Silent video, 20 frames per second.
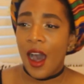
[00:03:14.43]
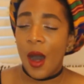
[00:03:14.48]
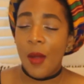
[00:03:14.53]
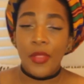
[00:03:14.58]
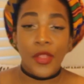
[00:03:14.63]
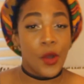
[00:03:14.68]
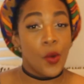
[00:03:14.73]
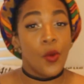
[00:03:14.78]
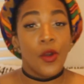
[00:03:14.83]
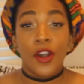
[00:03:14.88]

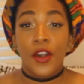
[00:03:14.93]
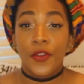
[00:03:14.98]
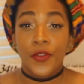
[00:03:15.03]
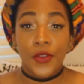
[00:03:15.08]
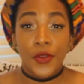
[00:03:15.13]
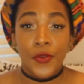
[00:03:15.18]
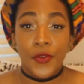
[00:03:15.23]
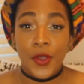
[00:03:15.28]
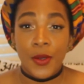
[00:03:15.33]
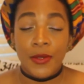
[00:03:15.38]
There were a
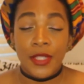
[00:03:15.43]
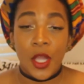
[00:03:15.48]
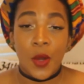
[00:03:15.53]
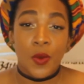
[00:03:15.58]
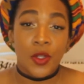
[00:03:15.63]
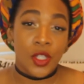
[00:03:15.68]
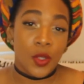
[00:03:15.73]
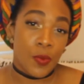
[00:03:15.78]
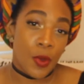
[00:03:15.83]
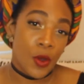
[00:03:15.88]
few films that
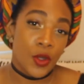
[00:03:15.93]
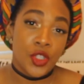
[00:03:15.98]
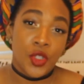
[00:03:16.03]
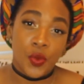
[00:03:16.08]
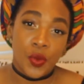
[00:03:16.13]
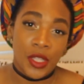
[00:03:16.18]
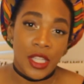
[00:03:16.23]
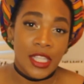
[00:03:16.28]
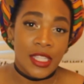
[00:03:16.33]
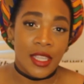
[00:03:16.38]
were supposed to
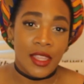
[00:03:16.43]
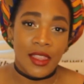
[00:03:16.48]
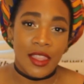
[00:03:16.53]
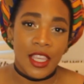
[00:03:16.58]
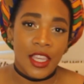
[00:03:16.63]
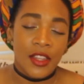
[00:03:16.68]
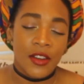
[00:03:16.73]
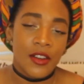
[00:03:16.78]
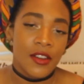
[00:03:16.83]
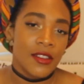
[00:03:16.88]
release in
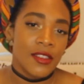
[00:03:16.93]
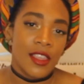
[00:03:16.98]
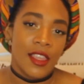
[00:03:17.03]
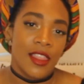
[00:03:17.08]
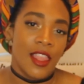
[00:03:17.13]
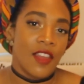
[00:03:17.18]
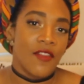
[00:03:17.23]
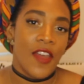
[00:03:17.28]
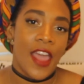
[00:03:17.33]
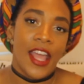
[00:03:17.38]
theaters,
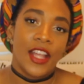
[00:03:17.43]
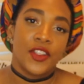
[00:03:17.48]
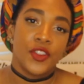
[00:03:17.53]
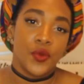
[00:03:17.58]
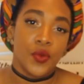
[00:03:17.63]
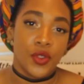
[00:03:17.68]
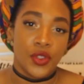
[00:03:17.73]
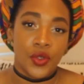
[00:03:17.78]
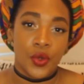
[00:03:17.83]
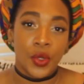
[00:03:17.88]
and they've had to
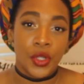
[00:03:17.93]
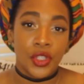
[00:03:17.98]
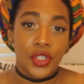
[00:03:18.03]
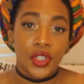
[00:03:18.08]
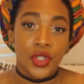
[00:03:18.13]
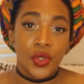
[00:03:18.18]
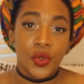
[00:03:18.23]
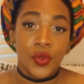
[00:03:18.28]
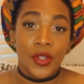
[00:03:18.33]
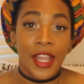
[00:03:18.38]
resort
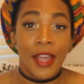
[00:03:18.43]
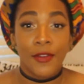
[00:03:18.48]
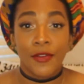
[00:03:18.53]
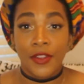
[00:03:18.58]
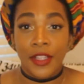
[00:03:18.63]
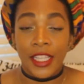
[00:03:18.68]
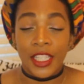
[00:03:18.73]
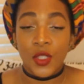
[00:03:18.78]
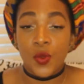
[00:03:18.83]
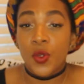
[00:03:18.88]
to
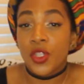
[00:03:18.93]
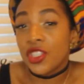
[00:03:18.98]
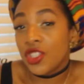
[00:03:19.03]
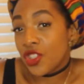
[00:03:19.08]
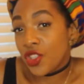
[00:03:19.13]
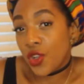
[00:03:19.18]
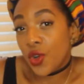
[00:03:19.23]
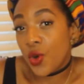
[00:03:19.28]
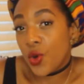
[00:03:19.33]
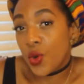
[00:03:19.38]
Netflix, which
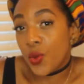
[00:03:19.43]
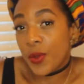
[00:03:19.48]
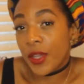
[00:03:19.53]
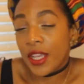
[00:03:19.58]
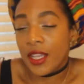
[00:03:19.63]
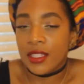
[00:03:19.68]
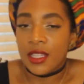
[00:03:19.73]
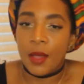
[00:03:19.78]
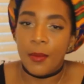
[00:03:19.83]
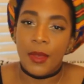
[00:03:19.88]
is cool
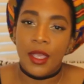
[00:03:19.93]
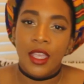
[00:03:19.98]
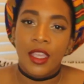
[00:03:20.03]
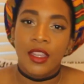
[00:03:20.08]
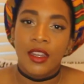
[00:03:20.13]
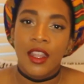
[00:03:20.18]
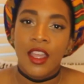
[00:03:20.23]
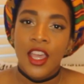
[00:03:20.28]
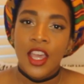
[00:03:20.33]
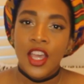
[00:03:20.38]
because, I
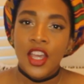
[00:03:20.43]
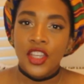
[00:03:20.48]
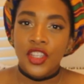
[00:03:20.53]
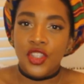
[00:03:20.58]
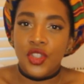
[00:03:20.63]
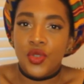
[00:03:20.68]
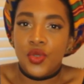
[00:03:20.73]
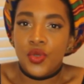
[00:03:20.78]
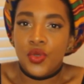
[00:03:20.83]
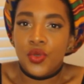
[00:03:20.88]
mean,
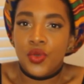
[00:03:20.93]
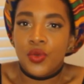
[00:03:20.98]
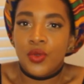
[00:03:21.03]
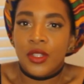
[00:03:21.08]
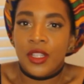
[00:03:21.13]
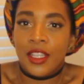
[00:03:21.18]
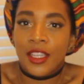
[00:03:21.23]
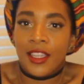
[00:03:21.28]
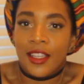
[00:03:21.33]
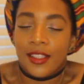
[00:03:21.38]

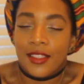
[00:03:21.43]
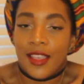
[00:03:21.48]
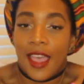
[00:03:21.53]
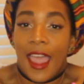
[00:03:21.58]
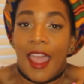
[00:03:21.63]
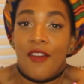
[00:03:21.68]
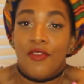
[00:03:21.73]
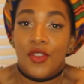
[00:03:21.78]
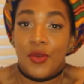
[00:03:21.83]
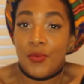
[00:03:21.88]
you get to
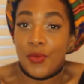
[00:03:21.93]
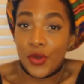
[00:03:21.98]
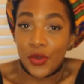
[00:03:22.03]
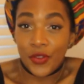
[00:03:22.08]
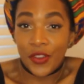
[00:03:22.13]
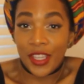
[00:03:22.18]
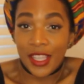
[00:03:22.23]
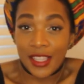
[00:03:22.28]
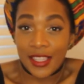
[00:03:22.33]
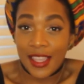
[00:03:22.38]
have the
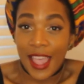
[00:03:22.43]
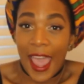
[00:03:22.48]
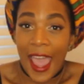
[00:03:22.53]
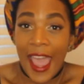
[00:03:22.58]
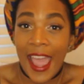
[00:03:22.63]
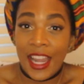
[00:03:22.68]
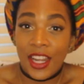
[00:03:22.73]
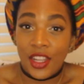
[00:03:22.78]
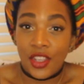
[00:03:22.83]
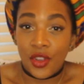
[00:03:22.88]
movies
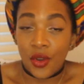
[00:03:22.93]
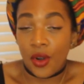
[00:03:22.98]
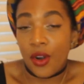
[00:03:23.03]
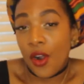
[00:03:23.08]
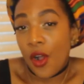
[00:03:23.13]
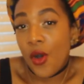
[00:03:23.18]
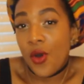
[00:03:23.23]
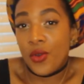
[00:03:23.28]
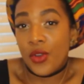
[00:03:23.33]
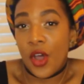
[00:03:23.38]
at
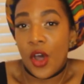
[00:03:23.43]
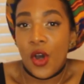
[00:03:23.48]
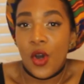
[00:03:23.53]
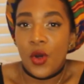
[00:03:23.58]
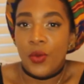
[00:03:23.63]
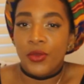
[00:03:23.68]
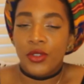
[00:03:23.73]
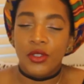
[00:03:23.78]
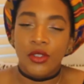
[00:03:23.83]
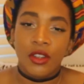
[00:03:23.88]
your own
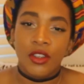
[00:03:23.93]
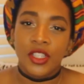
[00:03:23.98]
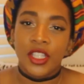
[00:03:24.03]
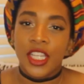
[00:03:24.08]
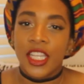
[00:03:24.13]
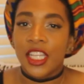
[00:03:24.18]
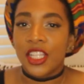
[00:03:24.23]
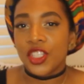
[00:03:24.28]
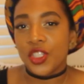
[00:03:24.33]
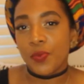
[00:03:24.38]
home. You know, you
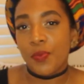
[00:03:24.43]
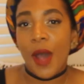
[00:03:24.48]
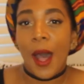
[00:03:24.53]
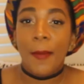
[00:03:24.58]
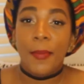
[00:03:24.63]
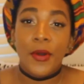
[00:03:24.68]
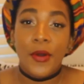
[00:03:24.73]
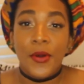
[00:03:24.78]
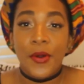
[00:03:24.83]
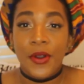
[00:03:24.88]
can get your
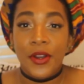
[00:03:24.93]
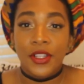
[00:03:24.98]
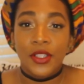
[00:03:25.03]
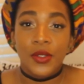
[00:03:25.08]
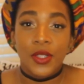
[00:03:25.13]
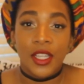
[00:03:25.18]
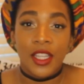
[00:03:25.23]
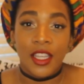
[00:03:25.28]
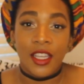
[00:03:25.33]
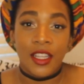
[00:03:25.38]
popcorn,
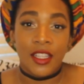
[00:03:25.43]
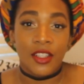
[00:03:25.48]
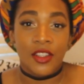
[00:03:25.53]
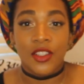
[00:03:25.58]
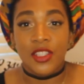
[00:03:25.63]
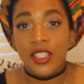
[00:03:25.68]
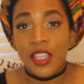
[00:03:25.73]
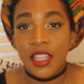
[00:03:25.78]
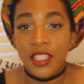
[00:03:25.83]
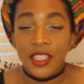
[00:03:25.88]
you can get your
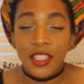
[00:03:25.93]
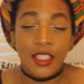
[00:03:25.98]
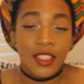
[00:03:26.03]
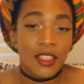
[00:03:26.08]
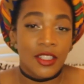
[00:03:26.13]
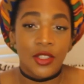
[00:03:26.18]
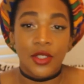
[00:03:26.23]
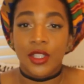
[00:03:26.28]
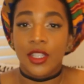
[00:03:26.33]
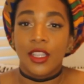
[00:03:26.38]

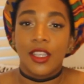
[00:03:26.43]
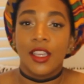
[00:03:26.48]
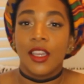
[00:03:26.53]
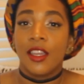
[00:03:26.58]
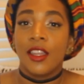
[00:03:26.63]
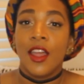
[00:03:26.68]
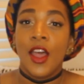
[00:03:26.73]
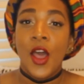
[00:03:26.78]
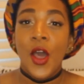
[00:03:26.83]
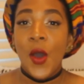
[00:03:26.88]
slushies, you can
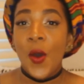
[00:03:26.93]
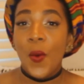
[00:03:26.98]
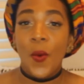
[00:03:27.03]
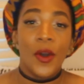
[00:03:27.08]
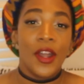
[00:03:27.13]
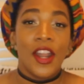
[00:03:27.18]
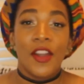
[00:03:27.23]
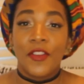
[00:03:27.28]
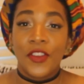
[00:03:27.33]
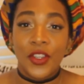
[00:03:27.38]
get
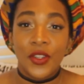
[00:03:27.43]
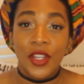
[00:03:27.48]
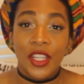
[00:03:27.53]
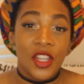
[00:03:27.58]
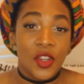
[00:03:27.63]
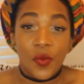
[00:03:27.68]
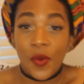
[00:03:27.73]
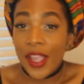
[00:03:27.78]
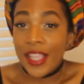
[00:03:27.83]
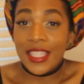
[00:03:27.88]
whatever you need,
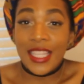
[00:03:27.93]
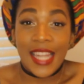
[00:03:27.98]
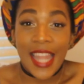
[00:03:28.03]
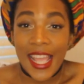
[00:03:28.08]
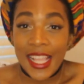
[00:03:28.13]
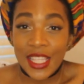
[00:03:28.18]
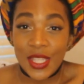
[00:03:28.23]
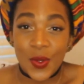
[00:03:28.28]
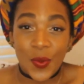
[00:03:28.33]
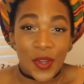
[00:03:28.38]
your
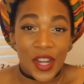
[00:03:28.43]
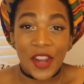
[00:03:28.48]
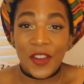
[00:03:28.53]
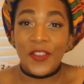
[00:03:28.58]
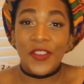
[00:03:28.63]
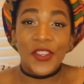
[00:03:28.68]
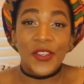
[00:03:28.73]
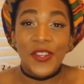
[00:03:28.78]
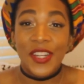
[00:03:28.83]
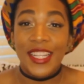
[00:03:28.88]
Raisinets, whatever
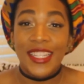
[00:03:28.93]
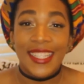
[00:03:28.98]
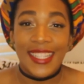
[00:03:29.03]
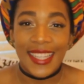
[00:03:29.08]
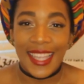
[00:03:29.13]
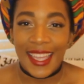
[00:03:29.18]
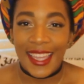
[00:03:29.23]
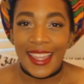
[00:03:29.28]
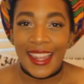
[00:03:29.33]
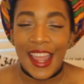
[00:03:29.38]
you need to
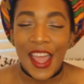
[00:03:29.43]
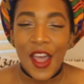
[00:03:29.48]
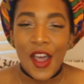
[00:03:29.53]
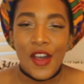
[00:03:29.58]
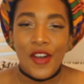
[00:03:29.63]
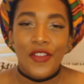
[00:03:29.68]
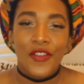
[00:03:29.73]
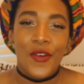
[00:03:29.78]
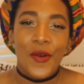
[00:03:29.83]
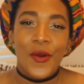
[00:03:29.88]
get
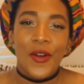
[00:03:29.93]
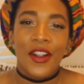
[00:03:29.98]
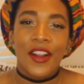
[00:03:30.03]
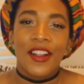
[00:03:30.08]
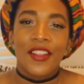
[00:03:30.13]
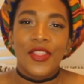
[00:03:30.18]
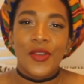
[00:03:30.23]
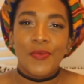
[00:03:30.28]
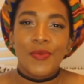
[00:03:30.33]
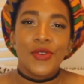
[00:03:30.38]

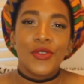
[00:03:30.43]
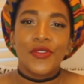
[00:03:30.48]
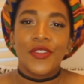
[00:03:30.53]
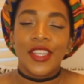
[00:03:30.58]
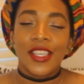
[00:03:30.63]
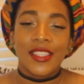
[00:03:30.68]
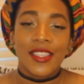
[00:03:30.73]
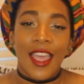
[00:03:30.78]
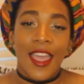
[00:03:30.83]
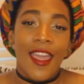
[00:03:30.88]
for the
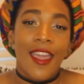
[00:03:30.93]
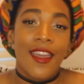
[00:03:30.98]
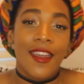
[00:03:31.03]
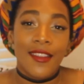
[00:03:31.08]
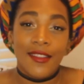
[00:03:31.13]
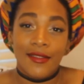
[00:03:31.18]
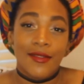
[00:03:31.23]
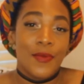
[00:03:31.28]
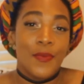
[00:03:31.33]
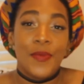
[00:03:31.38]
movies,
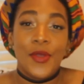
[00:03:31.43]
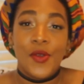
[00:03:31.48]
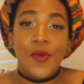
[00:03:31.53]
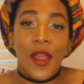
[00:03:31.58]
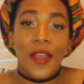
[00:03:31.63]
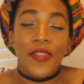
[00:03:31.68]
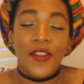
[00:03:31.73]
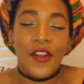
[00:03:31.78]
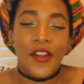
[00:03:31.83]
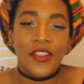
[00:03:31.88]
and be
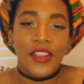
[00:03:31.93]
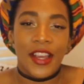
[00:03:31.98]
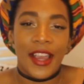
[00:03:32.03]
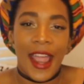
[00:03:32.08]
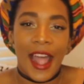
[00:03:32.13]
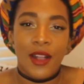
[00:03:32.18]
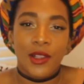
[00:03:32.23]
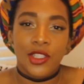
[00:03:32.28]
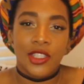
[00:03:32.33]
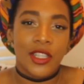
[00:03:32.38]
right there on your
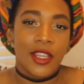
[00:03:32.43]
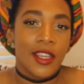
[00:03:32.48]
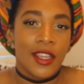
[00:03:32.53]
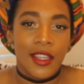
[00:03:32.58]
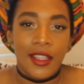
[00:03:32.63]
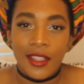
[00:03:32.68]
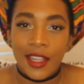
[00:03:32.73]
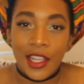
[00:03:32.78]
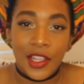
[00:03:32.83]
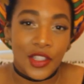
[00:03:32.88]
couch
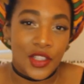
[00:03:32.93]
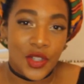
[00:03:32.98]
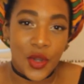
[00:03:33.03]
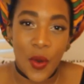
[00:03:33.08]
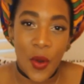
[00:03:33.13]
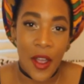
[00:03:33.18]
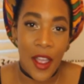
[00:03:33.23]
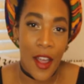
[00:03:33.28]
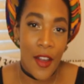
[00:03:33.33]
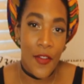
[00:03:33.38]
and
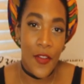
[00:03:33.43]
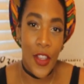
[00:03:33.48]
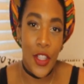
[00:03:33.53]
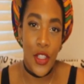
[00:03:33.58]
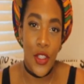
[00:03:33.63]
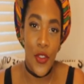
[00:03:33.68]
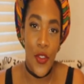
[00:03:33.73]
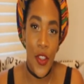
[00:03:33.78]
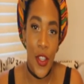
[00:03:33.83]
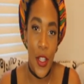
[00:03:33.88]
enjoy a
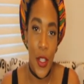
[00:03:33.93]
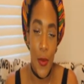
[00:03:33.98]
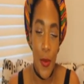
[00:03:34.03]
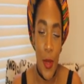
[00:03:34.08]
feature film.